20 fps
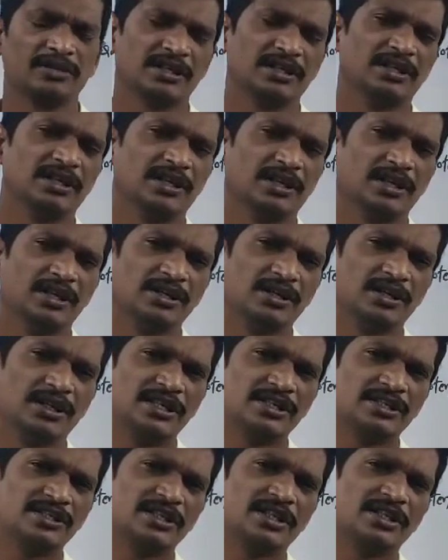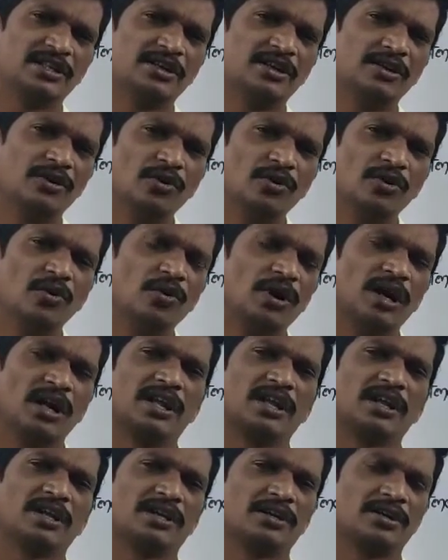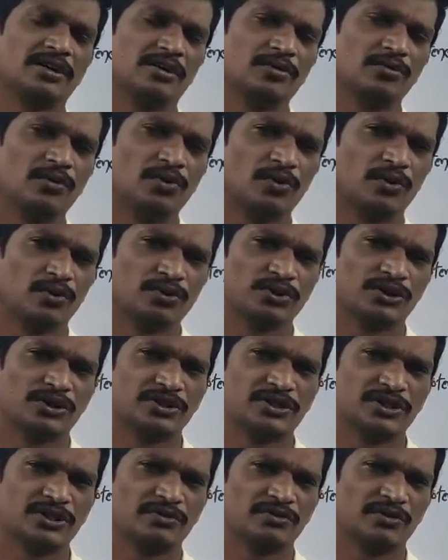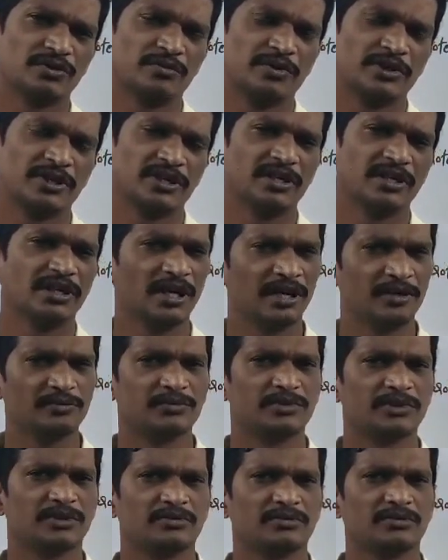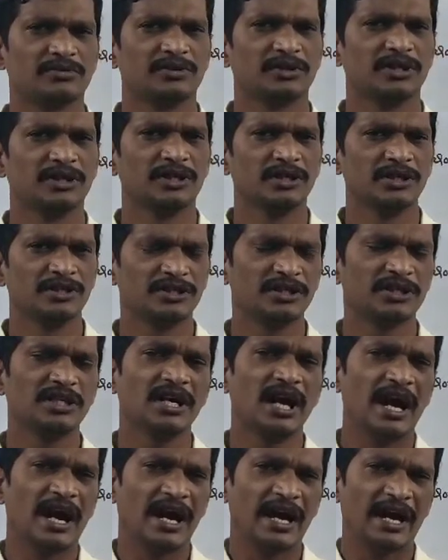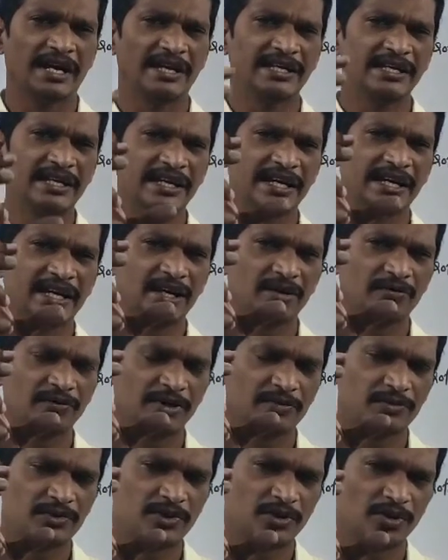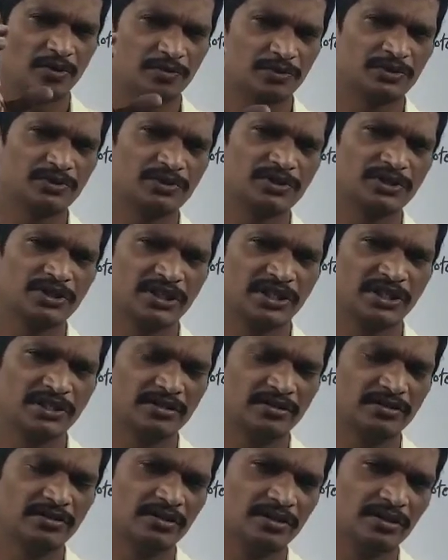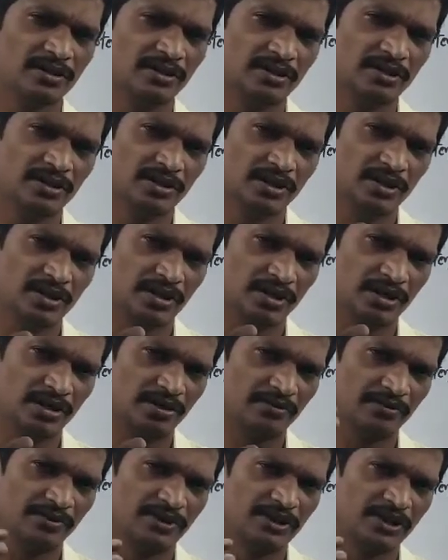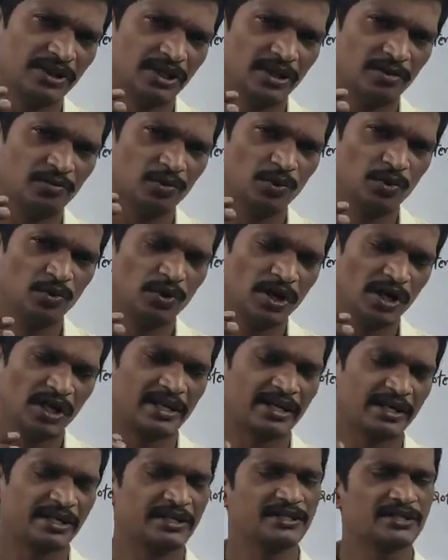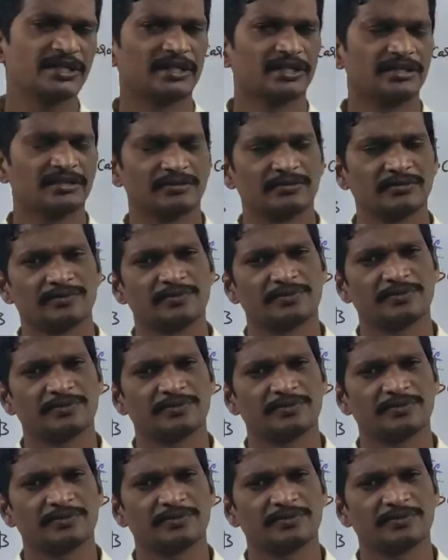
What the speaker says: okay, there is a low color photosynthesis will be observed. See, high rate of absorption seen within the blue color region,